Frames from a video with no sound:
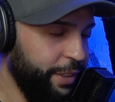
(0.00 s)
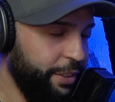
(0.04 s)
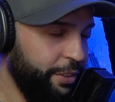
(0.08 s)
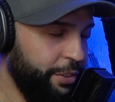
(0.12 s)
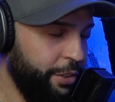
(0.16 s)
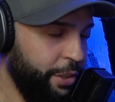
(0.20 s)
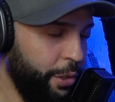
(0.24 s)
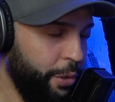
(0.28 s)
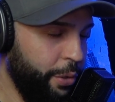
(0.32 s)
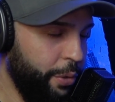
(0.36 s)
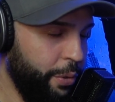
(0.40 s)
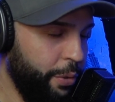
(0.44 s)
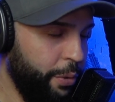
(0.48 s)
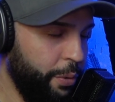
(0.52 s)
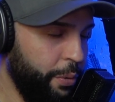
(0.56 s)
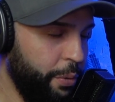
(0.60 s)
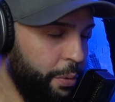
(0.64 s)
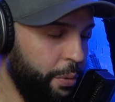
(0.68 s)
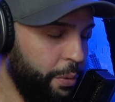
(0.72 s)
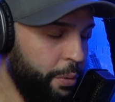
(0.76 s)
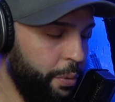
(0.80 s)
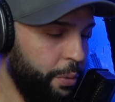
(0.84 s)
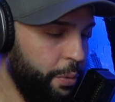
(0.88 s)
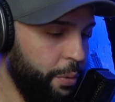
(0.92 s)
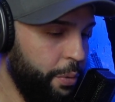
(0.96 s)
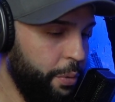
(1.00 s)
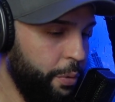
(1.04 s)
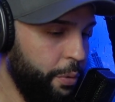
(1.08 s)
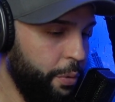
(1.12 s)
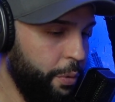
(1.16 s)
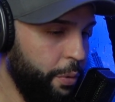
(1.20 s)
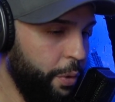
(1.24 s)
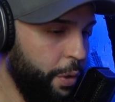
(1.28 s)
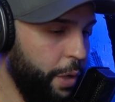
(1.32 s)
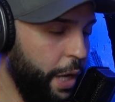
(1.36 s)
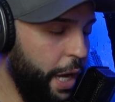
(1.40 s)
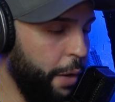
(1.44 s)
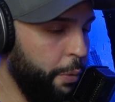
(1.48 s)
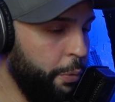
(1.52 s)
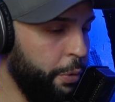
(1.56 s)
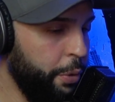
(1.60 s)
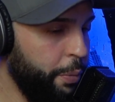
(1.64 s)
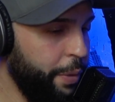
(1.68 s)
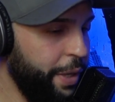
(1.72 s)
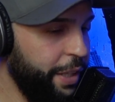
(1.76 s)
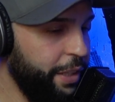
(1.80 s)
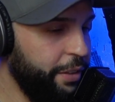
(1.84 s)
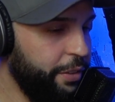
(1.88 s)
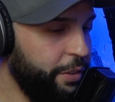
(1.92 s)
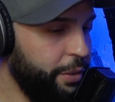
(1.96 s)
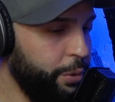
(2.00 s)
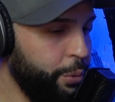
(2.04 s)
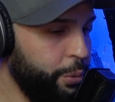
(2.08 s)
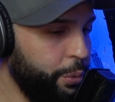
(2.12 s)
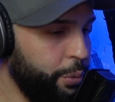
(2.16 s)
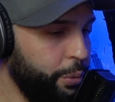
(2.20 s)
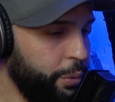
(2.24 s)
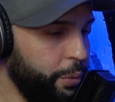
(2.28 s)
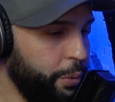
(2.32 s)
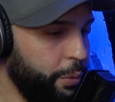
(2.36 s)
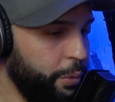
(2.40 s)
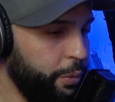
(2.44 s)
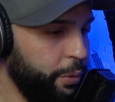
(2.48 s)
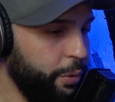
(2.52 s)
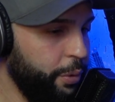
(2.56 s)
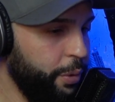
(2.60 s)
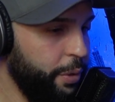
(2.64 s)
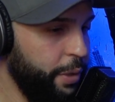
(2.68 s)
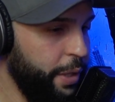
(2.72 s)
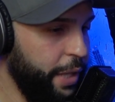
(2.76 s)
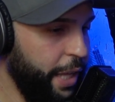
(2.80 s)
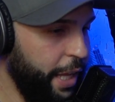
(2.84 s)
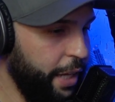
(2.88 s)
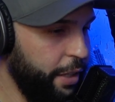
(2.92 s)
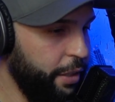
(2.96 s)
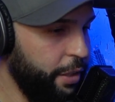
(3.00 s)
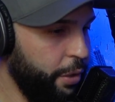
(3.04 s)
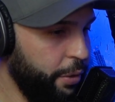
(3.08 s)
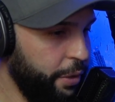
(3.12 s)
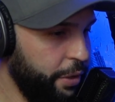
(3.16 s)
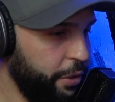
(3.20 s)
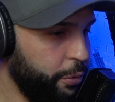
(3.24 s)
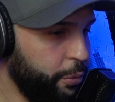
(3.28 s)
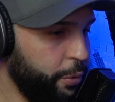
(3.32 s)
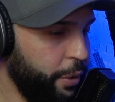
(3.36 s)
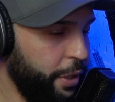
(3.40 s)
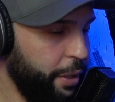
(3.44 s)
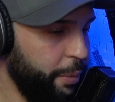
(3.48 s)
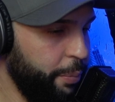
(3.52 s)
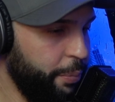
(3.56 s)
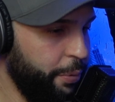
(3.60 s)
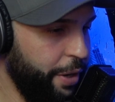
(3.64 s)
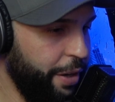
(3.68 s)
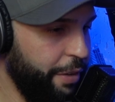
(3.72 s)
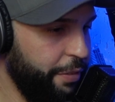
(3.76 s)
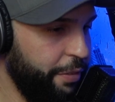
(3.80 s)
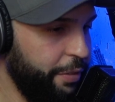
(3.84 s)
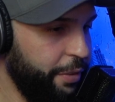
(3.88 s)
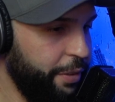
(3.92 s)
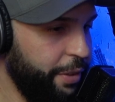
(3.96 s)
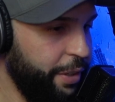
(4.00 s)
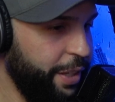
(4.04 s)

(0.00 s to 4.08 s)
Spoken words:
So we went to that Logan Square Improv,